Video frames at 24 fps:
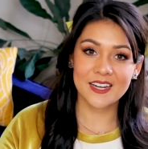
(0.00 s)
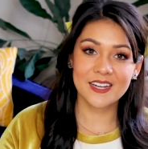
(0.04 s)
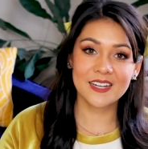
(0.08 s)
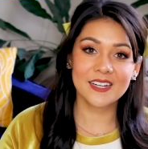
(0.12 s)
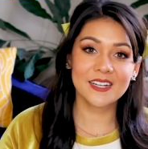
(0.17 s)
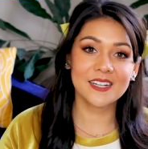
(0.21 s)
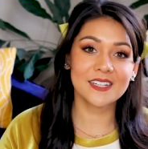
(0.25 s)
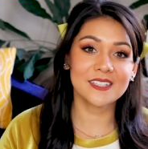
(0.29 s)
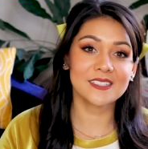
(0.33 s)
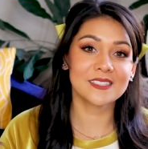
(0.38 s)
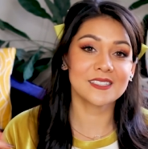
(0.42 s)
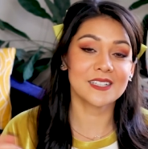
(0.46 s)
and
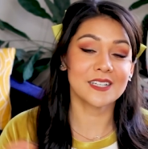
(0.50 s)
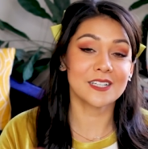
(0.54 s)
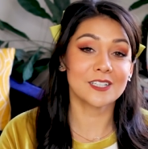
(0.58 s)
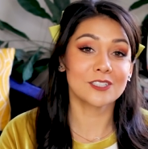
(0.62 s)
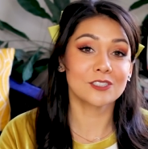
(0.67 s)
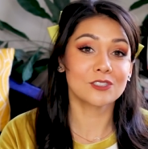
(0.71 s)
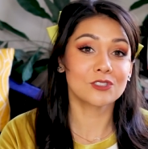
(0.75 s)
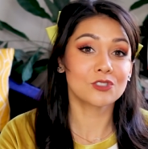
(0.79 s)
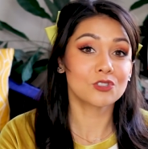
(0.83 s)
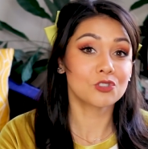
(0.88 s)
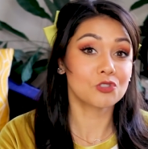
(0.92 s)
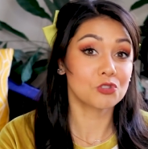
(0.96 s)
it is
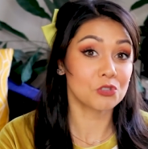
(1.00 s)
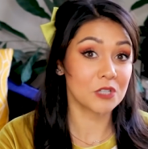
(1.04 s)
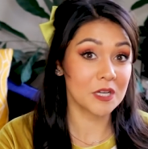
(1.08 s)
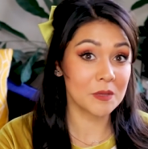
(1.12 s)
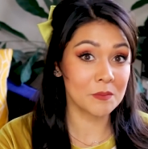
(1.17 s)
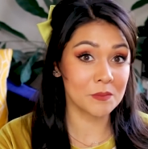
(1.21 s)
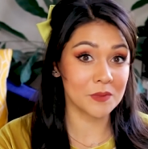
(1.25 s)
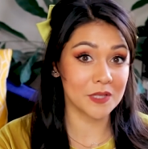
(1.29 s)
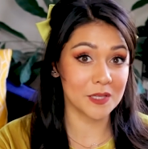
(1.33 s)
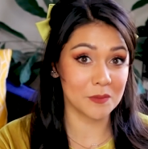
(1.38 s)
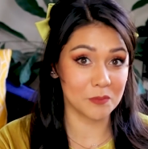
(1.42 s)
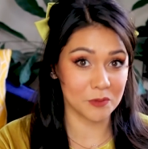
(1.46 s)

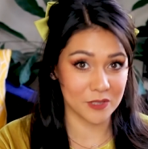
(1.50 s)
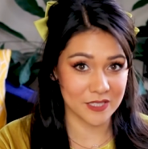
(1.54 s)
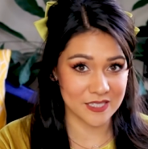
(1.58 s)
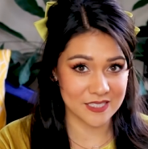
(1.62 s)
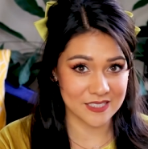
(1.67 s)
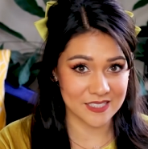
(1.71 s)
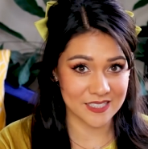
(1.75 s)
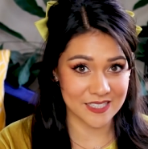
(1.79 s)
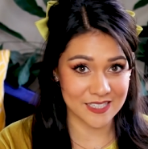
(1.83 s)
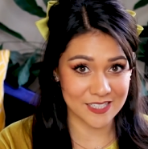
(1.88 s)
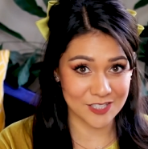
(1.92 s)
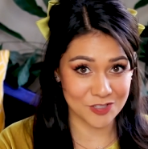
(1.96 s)
extremely
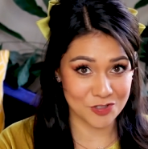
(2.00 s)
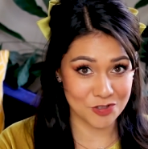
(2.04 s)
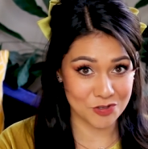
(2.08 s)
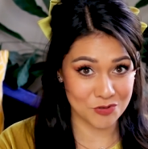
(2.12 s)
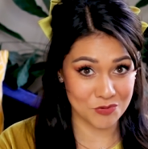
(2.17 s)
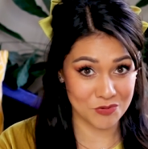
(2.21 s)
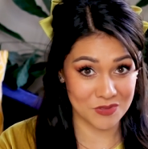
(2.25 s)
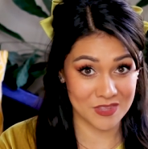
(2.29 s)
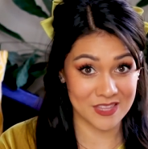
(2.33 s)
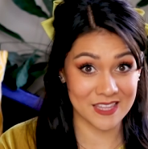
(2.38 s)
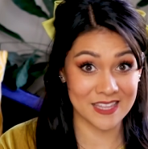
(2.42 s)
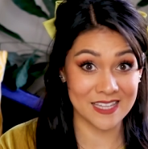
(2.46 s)
pleasing
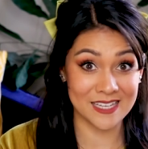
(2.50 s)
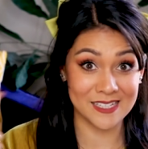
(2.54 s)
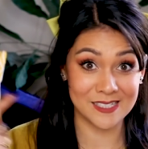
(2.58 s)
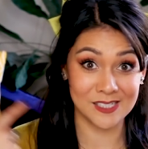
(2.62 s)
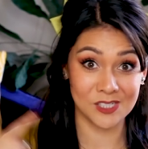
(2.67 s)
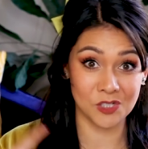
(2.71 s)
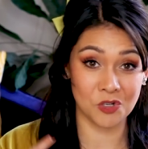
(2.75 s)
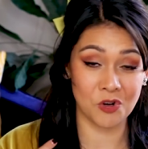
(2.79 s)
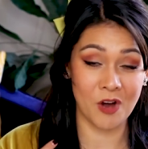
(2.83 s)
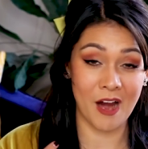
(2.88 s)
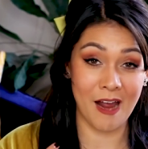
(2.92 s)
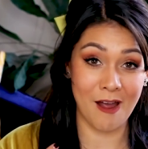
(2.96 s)
to
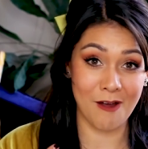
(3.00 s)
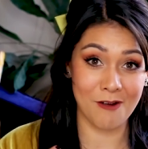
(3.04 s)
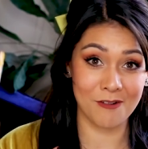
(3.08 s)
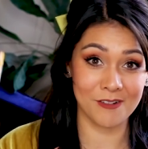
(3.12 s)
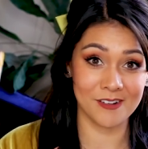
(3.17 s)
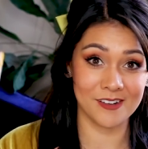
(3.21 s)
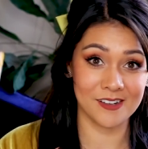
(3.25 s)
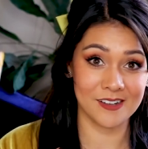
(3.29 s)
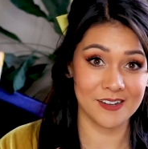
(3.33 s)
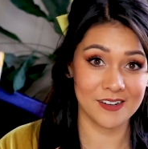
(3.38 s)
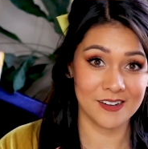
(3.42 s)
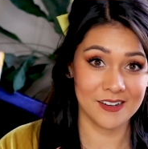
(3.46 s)
this
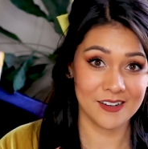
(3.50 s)
crowd